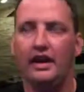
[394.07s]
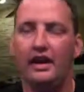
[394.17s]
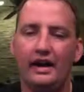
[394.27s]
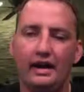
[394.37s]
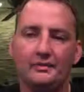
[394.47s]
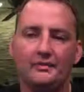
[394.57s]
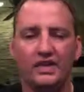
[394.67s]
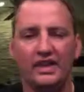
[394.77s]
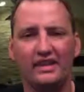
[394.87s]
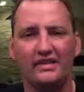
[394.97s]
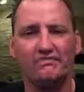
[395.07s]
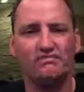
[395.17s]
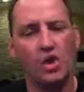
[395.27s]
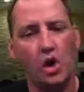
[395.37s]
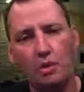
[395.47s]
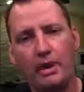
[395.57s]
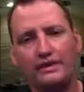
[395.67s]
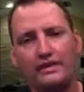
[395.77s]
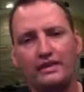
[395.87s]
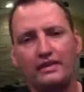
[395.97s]
They know about
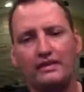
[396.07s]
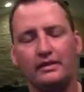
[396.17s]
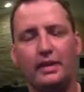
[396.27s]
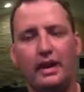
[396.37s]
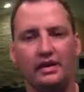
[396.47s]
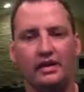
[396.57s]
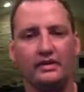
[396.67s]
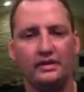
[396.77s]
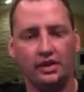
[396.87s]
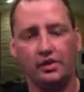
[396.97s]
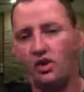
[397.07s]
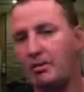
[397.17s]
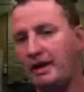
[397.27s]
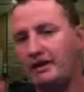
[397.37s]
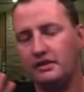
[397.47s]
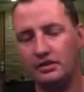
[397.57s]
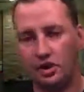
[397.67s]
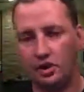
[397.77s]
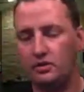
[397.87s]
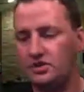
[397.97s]
this. Apparently it goes all back to the
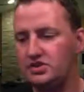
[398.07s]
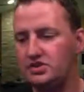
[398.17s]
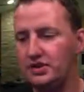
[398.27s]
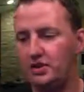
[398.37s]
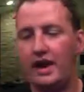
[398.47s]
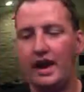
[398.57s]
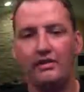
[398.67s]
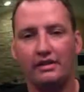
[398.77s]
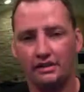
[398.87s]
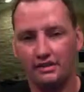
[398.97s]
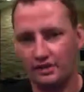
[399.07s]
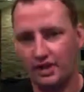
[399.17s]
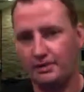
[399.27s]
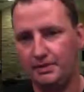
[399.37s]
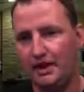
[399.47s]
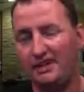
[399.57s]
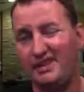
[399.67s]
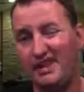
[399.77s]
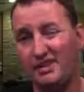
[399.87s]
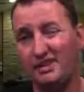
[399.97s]
thermal issues they were having that stopped the
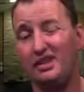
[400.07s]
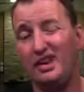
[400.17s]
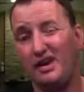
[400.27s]
i7.